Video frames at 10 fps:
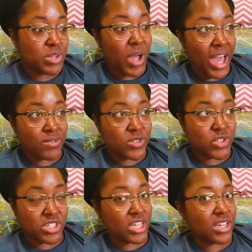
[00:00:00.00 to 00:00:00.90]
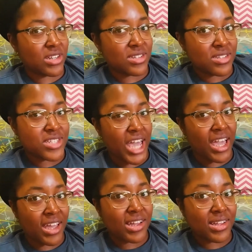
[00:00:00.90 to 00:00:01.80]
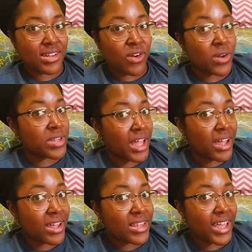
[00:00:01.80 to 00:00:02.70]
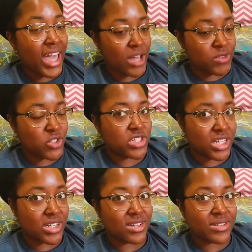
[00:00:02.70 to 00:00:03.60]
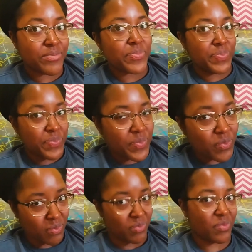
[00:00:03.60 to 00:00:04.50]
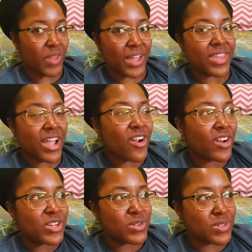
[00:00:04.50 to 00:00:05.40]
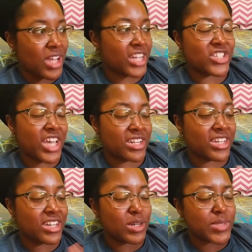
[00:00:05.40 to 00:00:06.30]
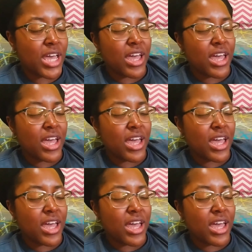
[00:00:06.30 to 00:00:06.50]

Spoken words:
have you seen Tate online? Like, have you seen, there are news, I just had the hiccups.